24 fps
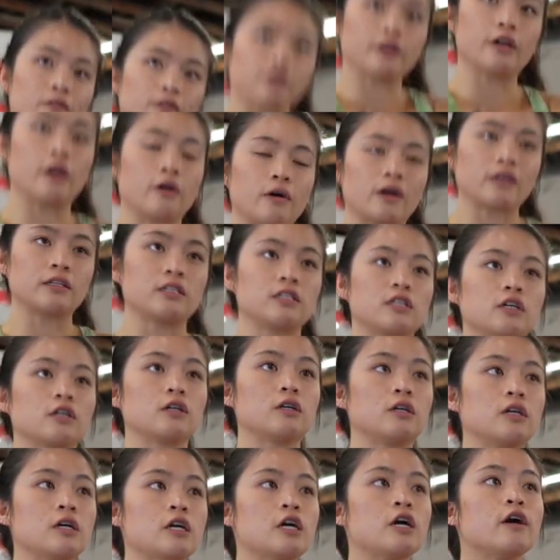you know, and
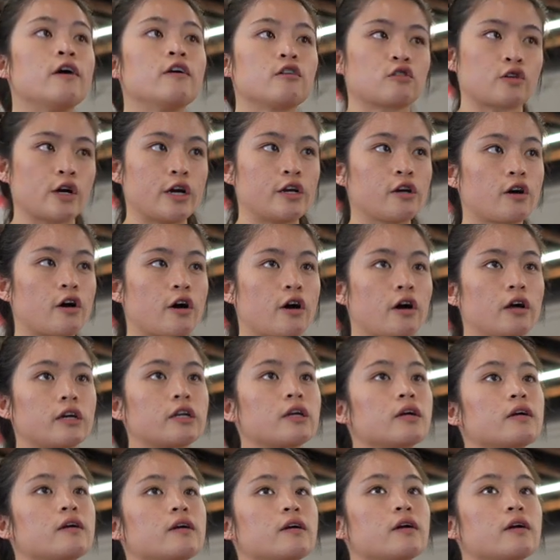still train
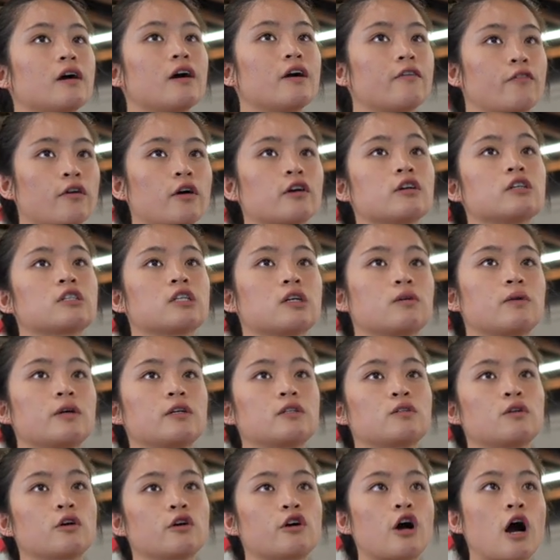hard if you're on
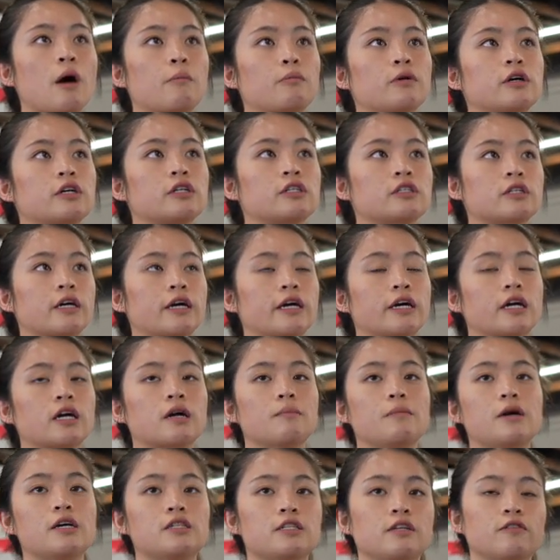steroids to accomplish like
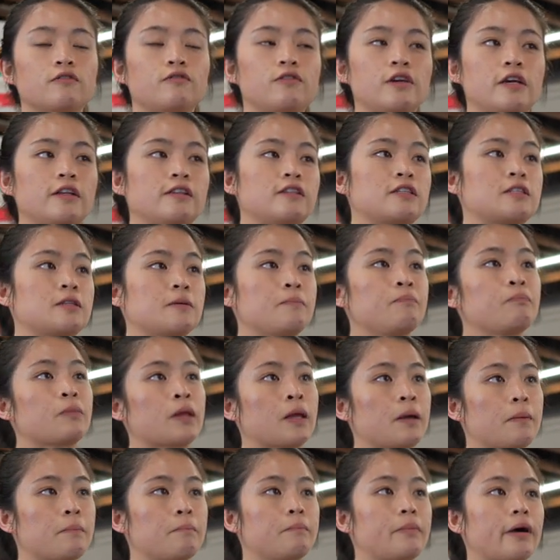amazing feats.
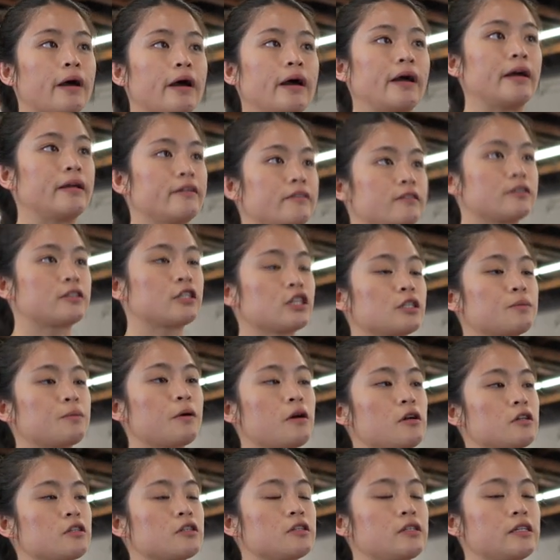But just
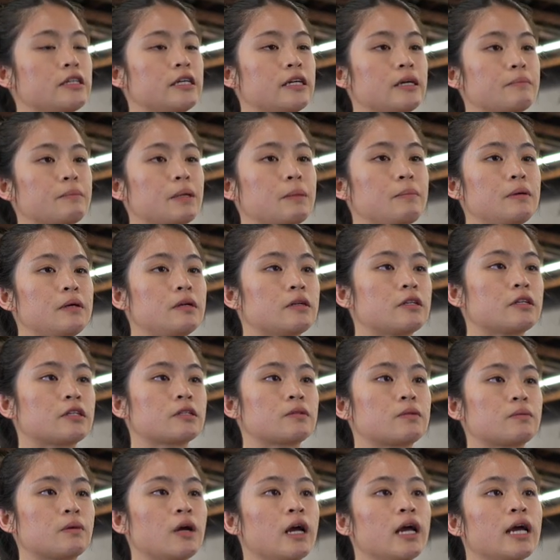personally, maybe just,
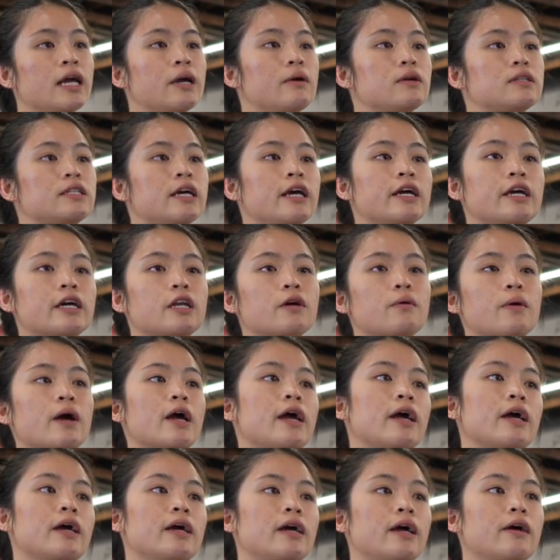it would take it
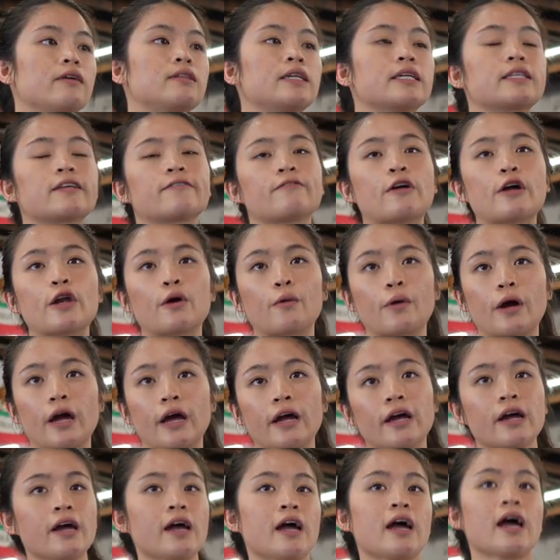away. It would take the fun
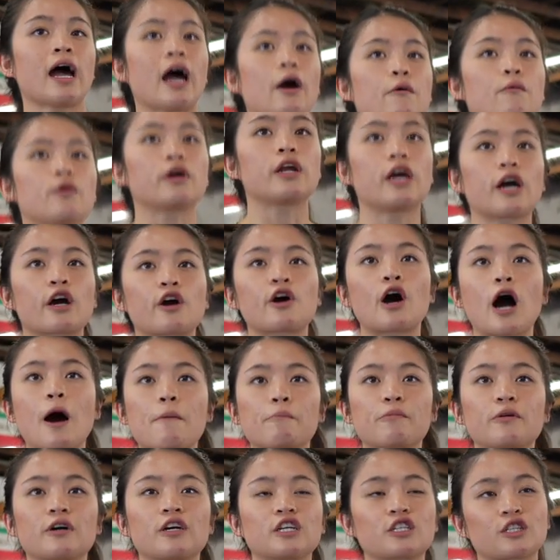away. I want to
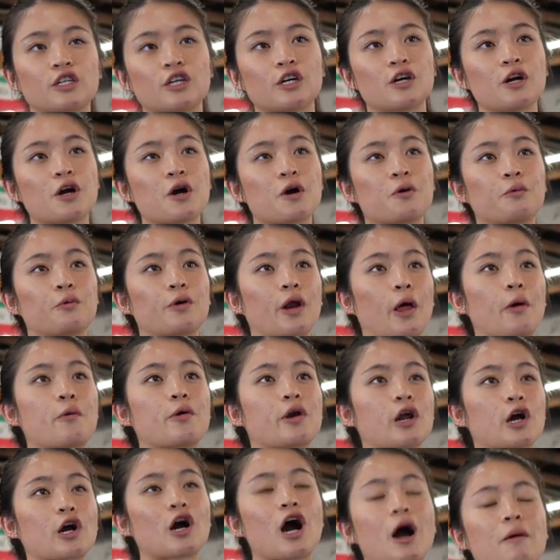accomplish what I
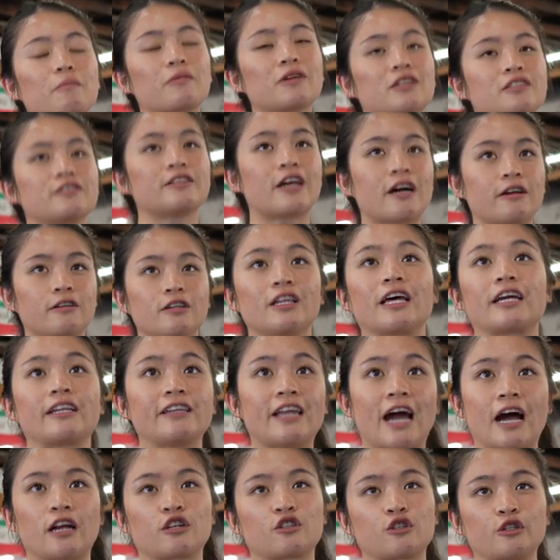want to accomplish na like
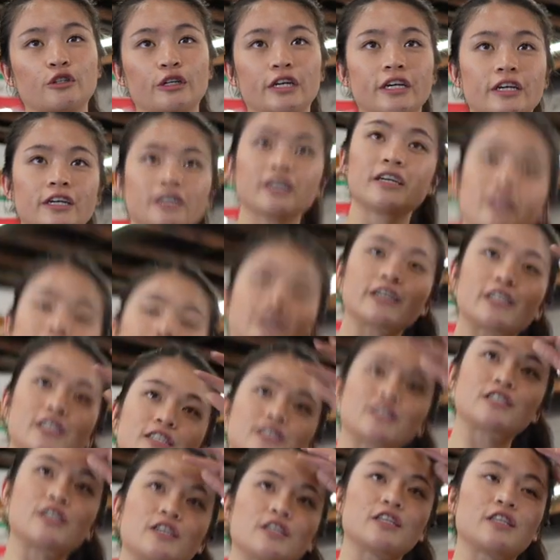naturally, like
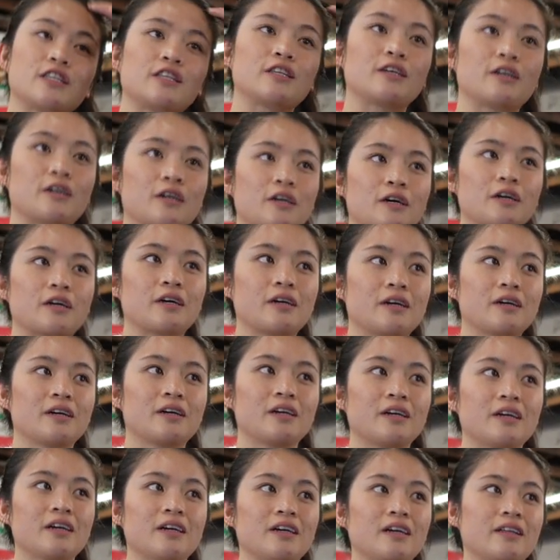to the,
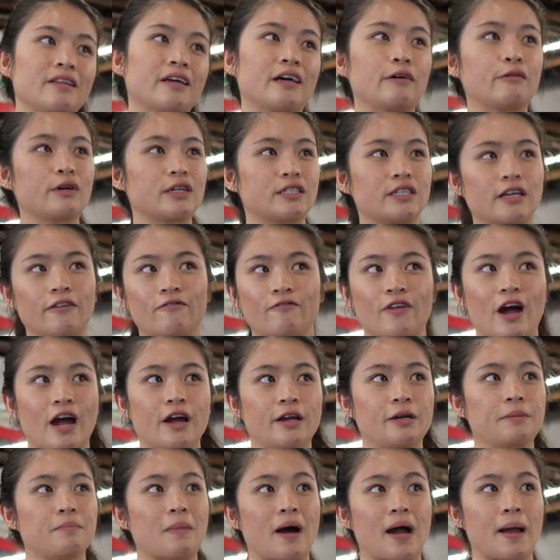like what is it?
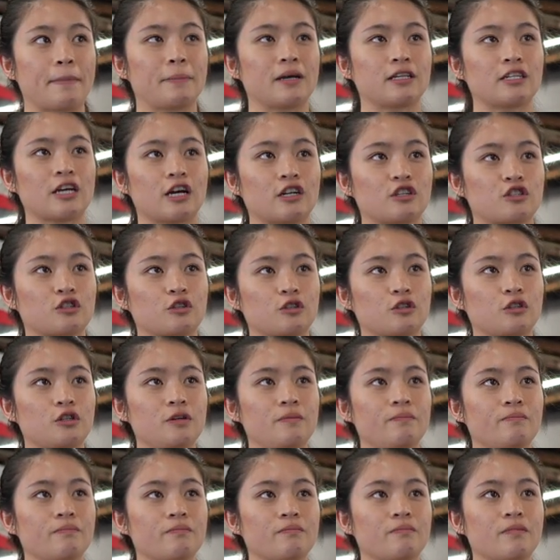Find my potential
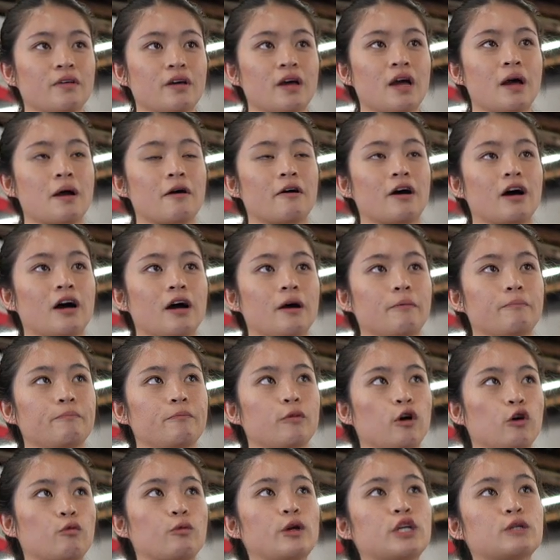um,
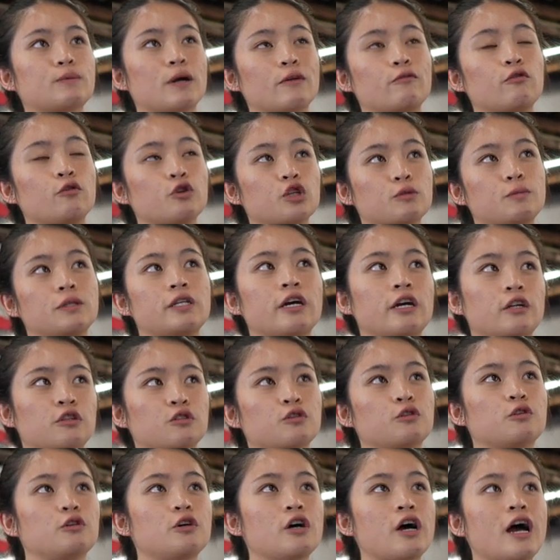or reach my fullest
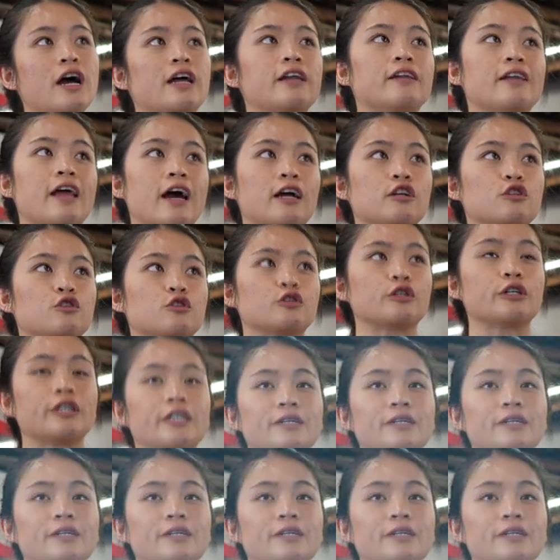potential naturally.